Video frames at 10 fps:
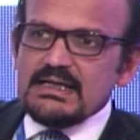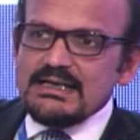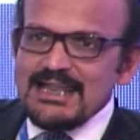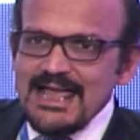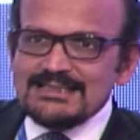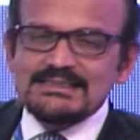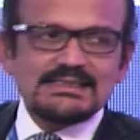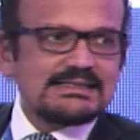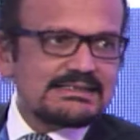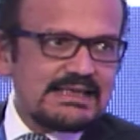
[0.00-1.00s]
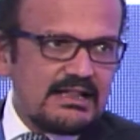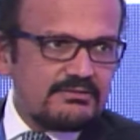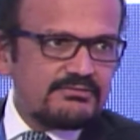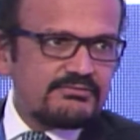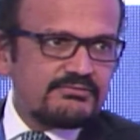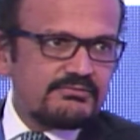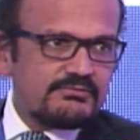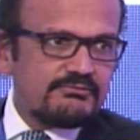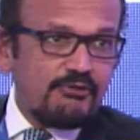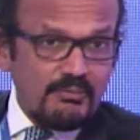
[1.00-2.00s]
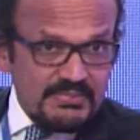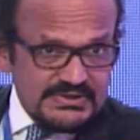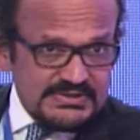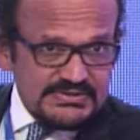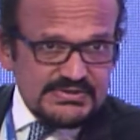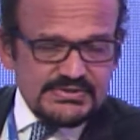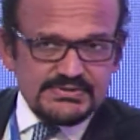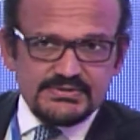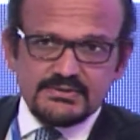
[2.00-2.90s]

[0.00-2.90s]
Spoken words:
lends itself for businesses